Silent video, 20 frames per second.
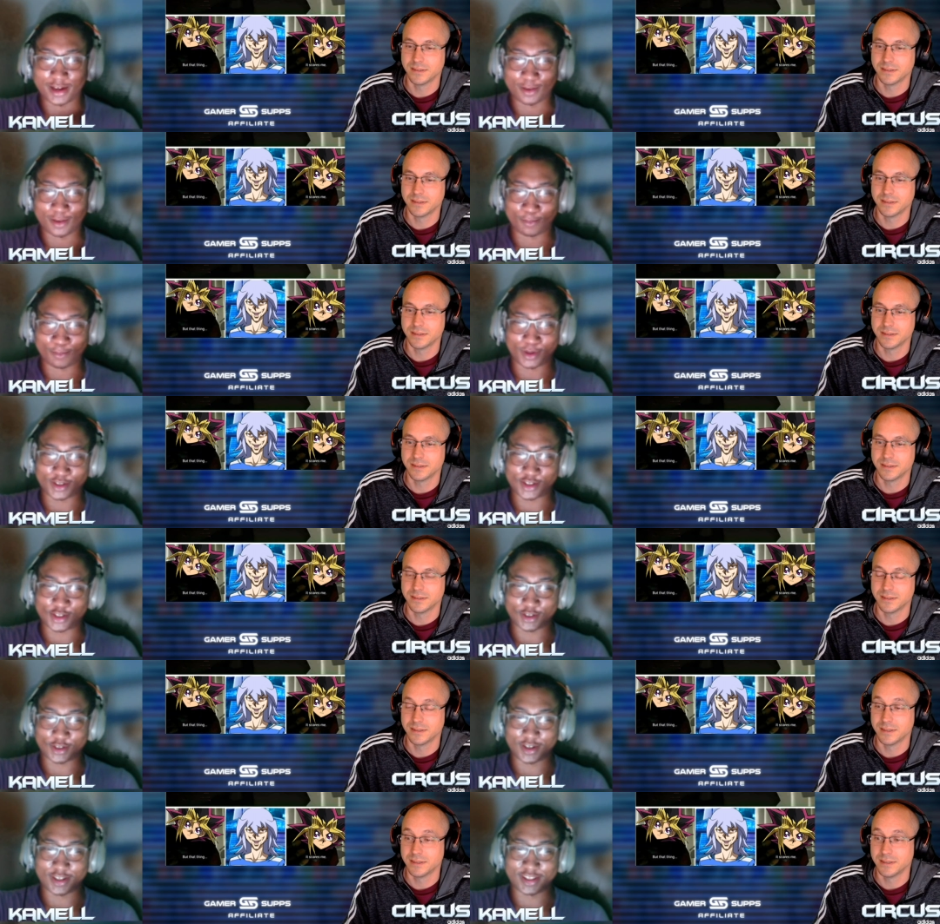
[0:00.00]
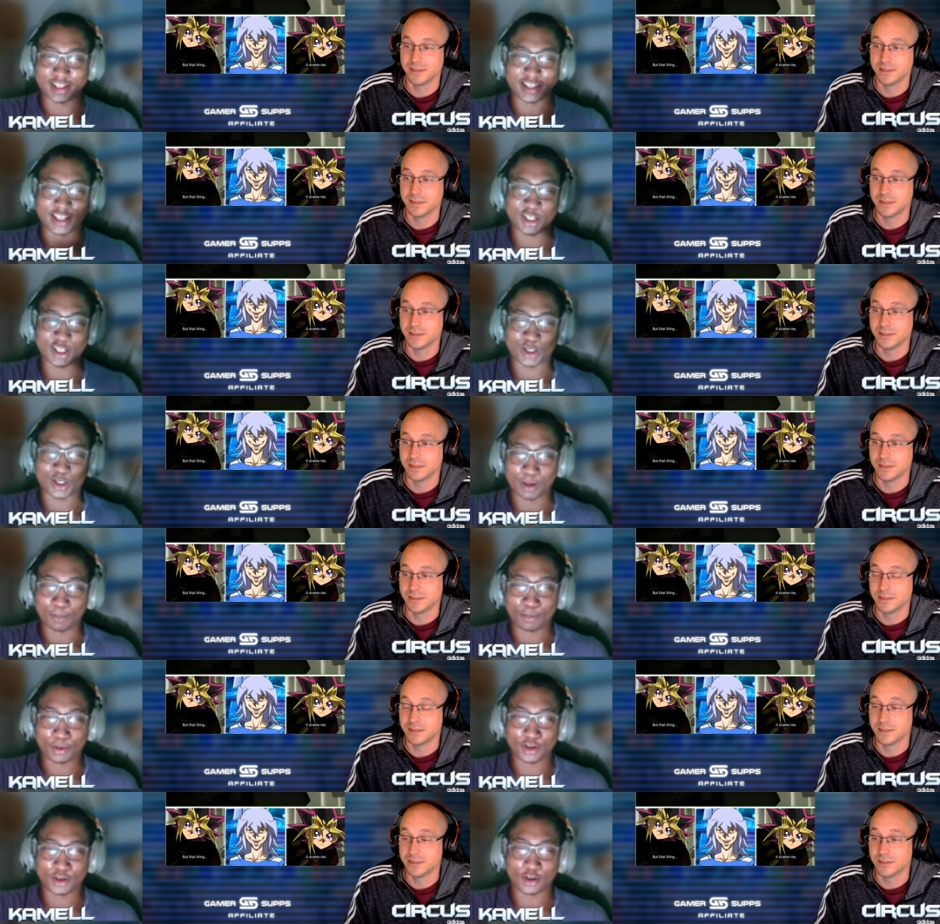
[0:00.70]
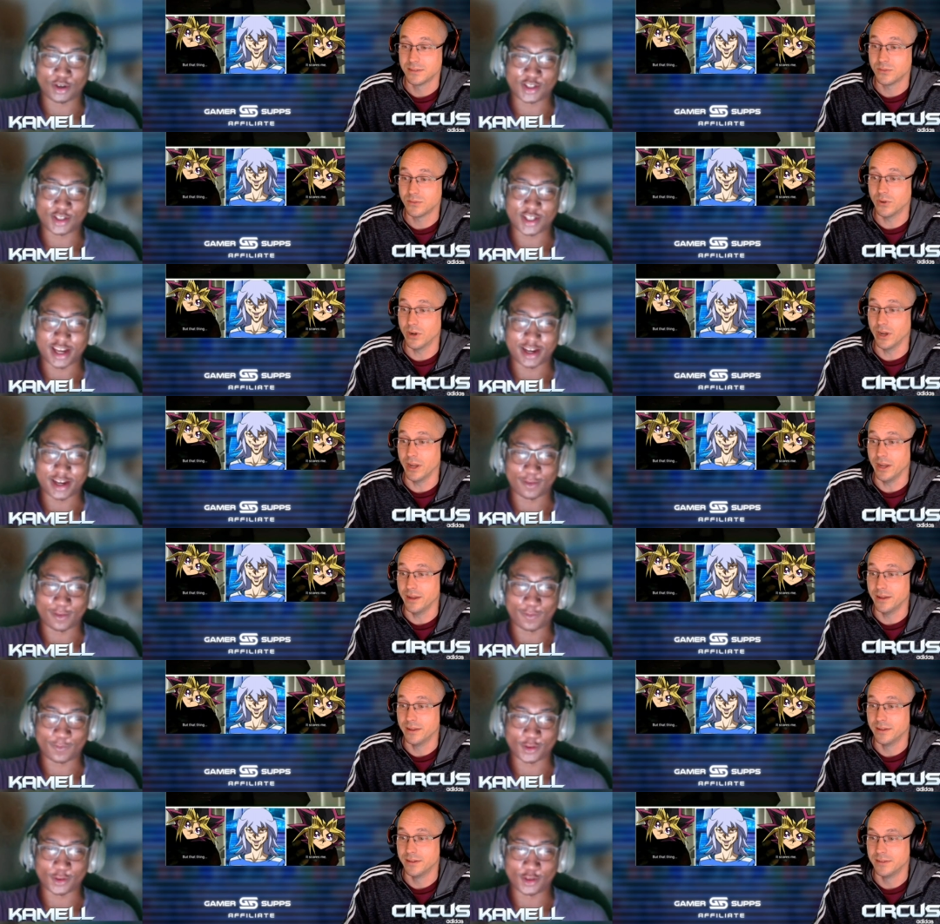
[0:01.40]
Speaker 1: is like an edited picture. And then they they put right. it on
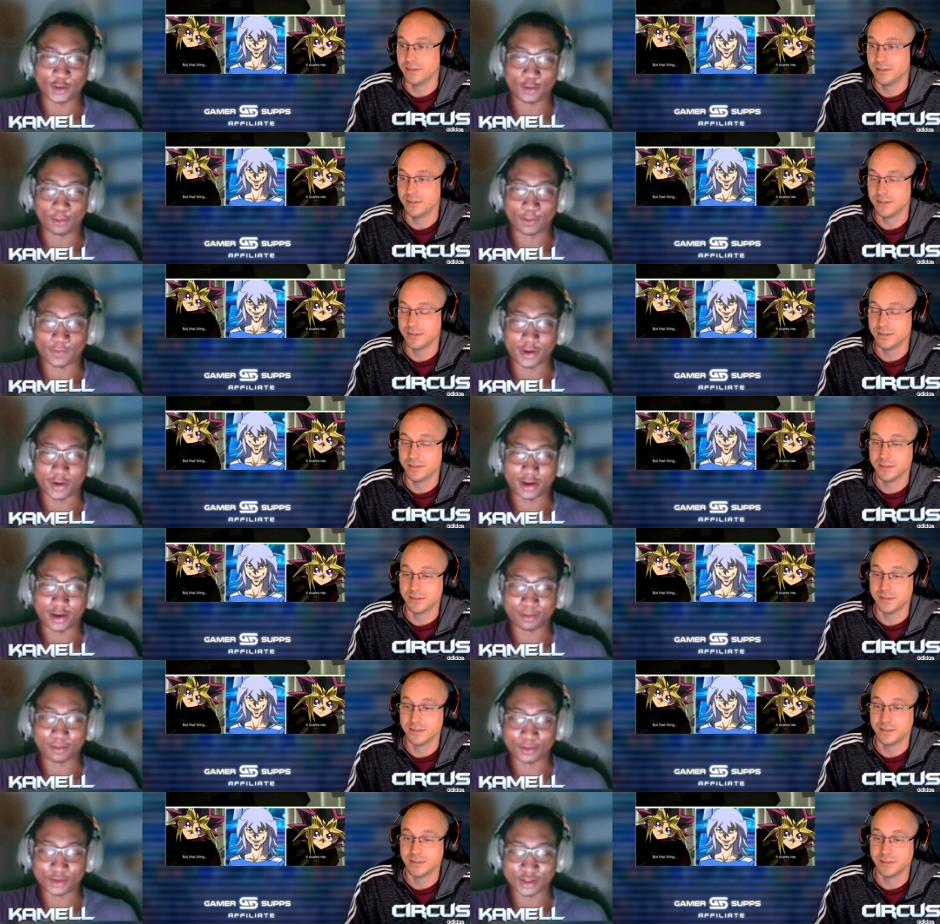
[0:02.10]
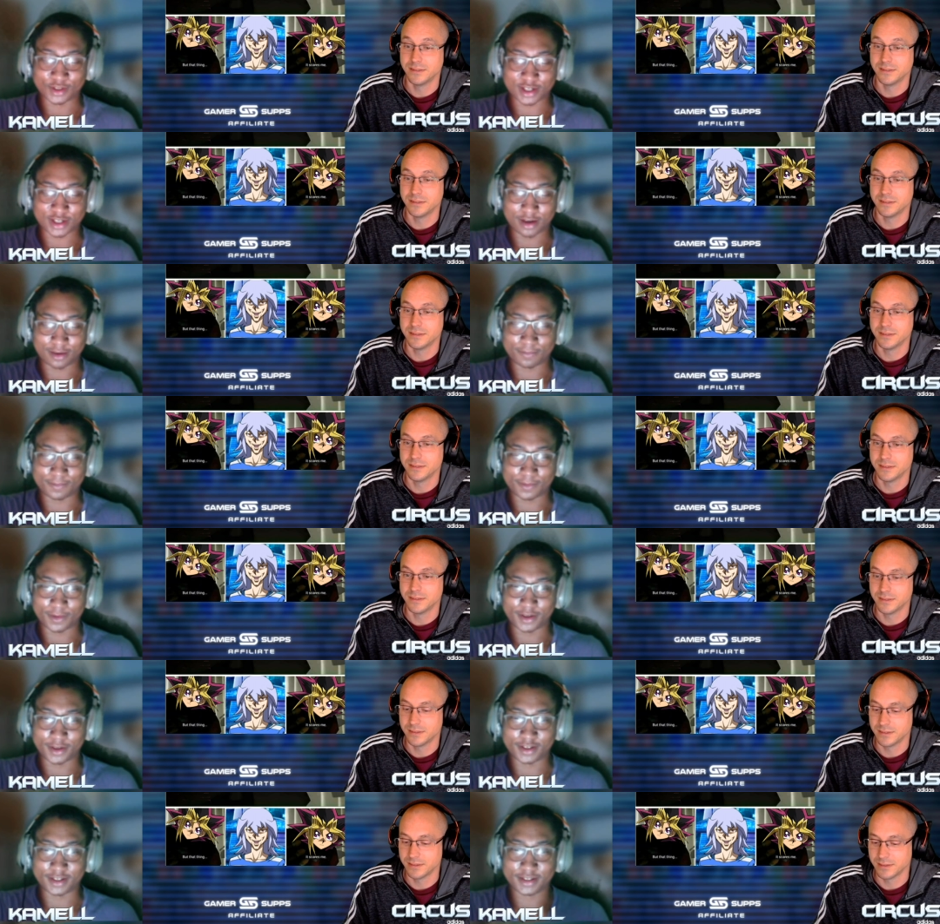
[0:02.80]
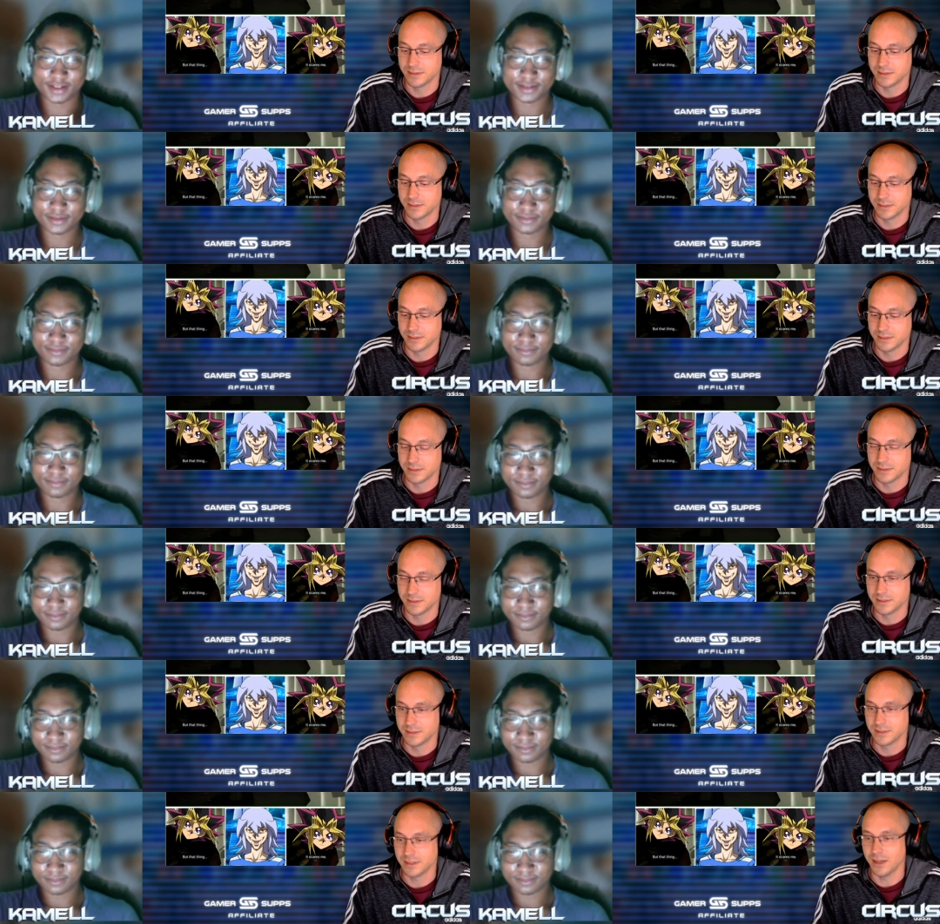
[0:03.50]
Taya for the new event, which is kind of funny.
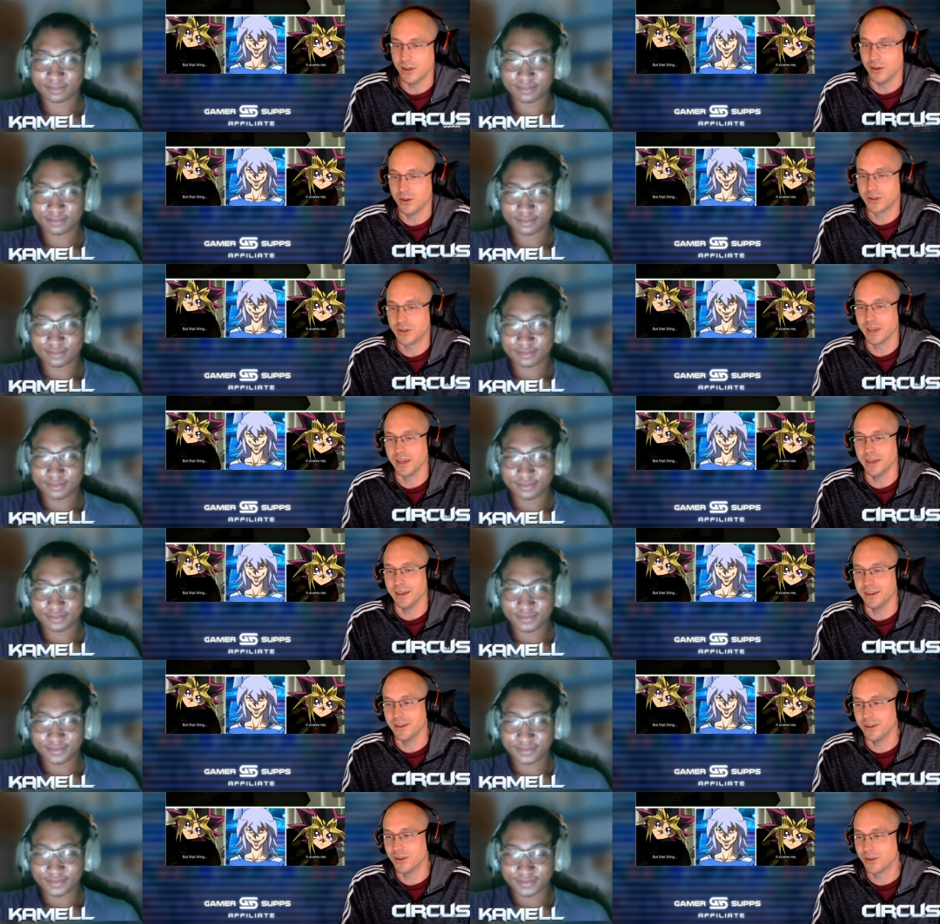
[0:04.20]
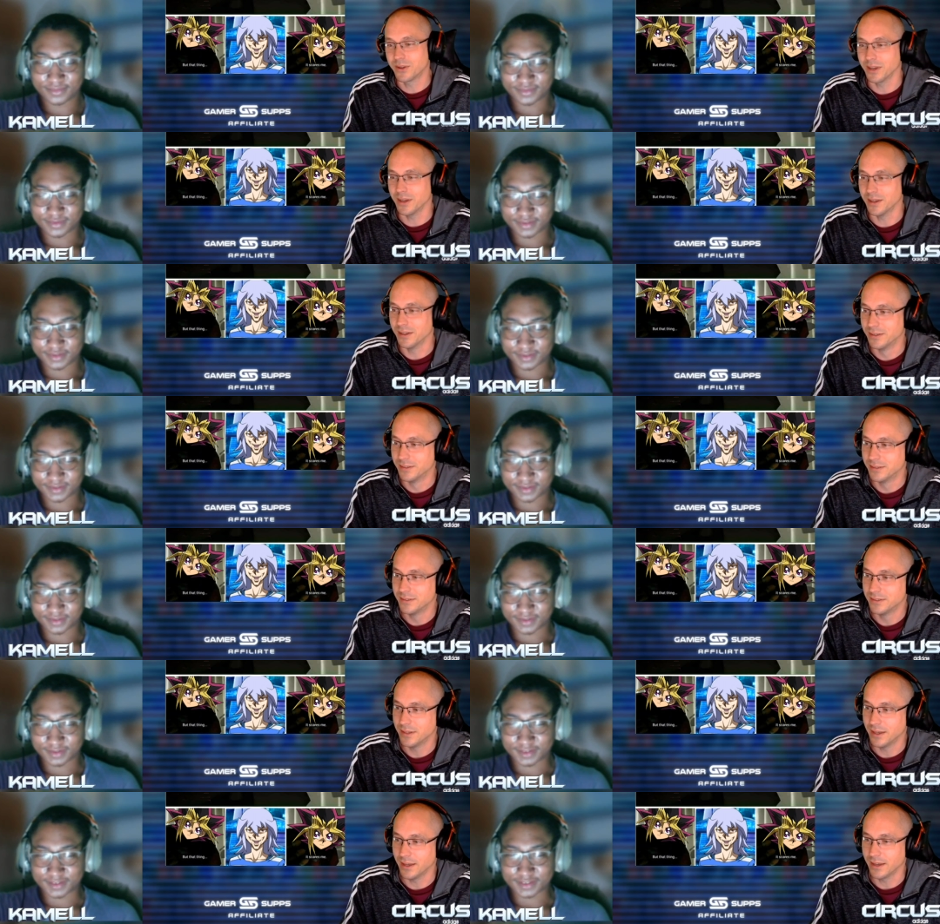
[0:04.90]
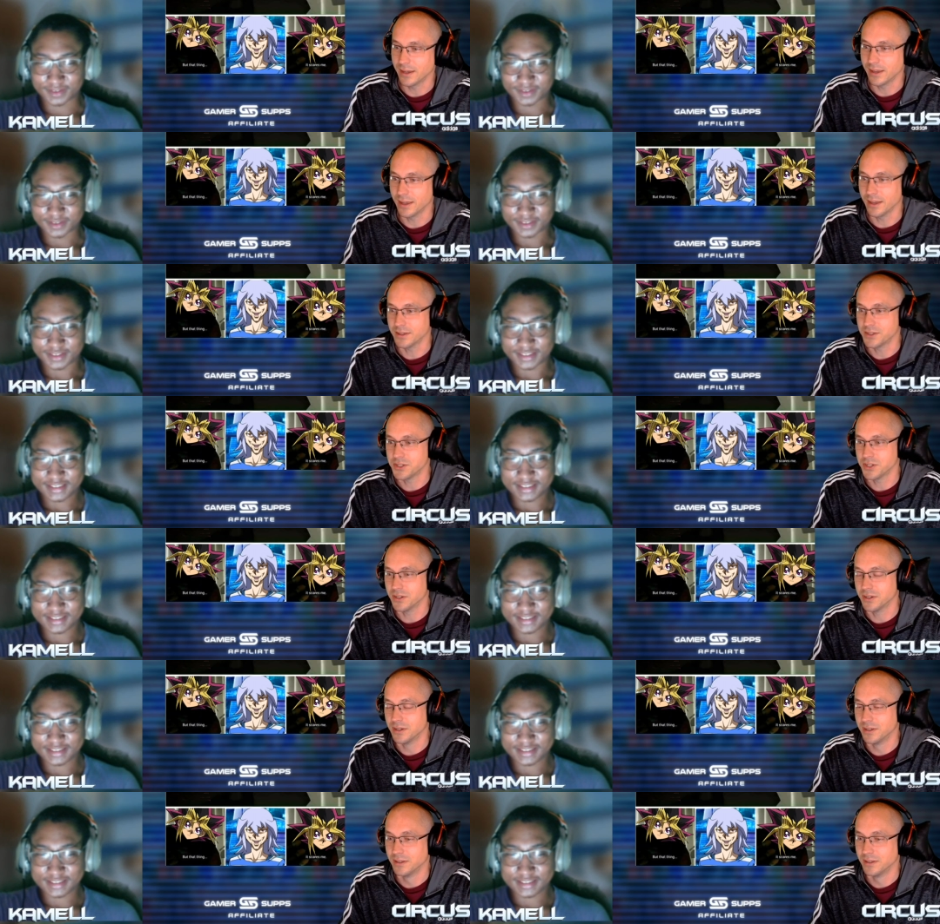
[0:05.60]
Okay, okay. I got you.